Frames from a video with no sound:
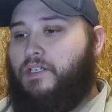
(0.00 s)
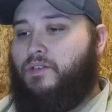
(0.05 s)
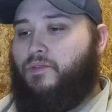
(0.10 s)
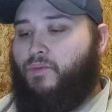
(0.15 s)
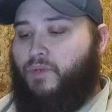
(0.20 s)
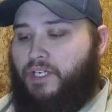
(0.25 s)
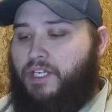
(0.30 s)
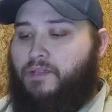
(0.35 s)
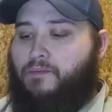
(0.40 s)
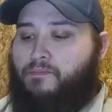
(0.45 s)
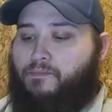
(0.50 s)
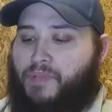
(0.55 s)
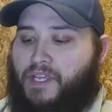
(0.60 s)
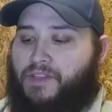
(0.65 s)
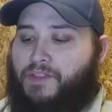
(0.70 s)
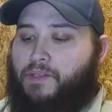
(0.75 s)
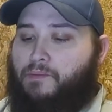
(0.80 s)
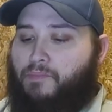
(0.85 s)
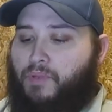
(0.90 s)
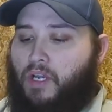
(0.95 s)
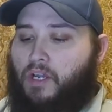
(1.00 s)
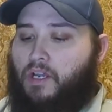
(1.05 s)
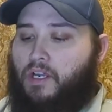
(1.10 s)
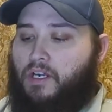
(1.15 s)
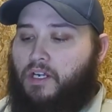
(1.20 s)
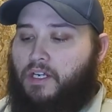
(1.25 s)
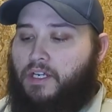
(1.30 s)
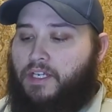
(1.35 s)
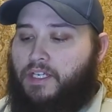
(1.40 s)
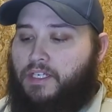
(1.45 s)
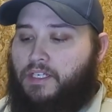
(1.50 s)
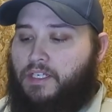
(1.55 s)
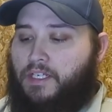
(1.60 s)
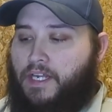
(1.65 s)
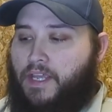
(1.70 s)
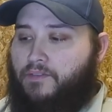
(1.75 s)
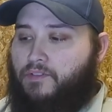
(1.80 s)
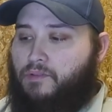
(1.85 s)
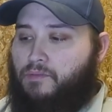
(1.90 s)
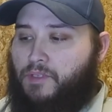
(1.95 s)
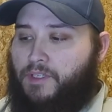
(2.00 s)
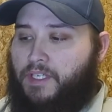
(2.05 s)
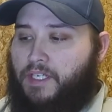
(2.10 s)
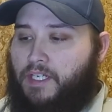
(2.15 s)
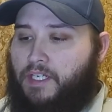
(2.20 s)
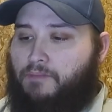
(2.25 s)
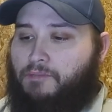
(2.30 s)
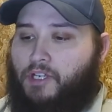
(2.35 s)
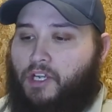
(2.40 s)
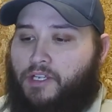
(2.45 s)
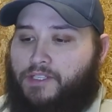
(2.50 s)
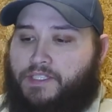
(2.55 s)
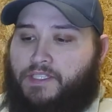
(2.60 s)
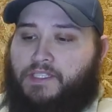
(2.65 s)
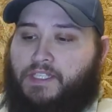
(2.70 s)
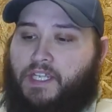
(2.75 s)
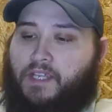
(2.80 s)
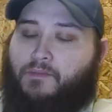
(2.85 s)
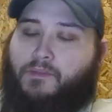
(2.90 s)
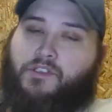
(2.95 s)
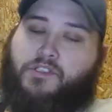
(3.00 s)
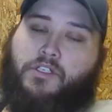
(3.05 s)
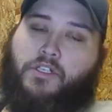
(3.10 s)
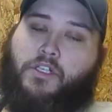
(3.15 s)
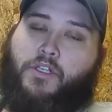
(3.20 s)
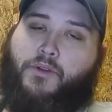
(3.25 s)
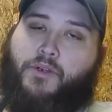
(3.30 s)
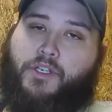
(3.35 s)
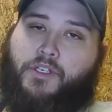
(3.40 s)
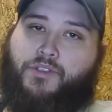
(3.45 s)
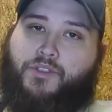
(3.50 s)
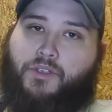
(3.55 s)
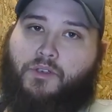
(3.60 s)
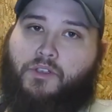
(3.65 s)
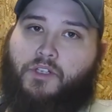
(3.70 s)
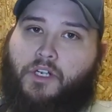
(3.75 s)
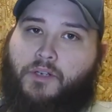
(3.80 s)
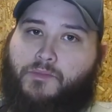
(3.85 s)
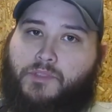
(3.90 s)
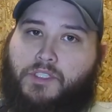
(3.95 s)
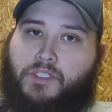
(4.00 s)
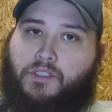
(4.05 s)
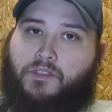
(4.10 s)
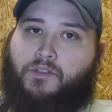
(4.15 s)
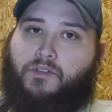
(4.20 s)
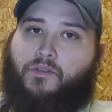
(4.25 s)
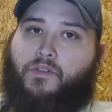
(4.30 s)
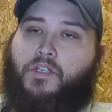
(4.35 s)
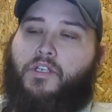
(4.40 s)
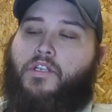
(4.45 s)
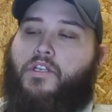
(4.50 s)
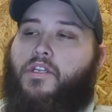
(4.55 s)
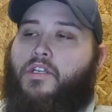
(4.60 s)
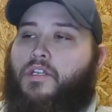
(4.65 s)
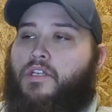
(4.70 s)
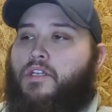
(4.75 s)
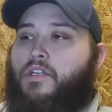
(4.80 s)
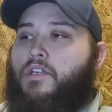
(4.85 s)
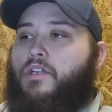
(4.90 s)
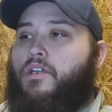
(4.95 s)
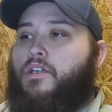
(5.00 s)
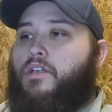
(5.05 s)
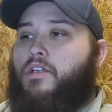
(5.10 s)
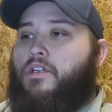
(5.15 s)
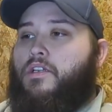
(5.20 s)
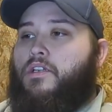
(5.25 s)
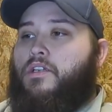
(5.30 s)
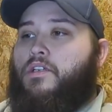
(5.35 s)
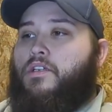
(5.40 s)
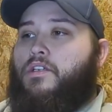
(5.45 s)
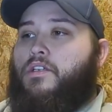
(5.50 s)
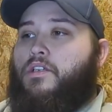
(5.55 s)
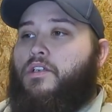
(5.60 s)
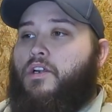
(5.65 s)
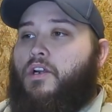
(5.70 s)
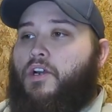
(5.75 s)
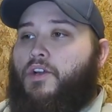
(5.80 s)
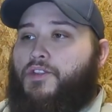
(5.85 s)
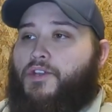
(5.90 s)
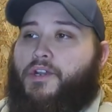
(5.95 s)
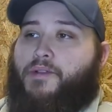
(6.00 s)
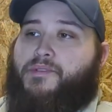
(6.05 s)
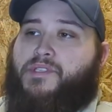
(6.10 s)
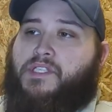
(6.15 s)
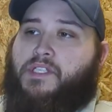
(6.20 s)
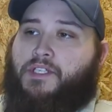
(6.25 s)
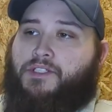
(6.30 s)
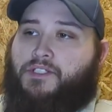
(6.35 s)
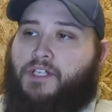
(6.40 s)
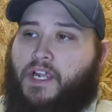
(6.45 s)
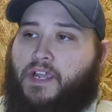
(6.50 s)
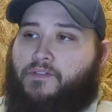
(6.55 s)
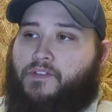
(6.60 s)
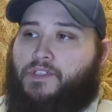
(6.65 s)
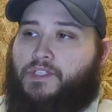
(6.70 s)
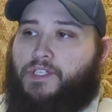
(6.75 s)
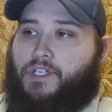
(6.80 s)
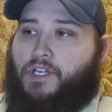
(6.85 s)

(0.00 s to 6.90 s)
When it bent the bar, it inevitably ended up causing damage to lower control arms too. Although I was stuck driving the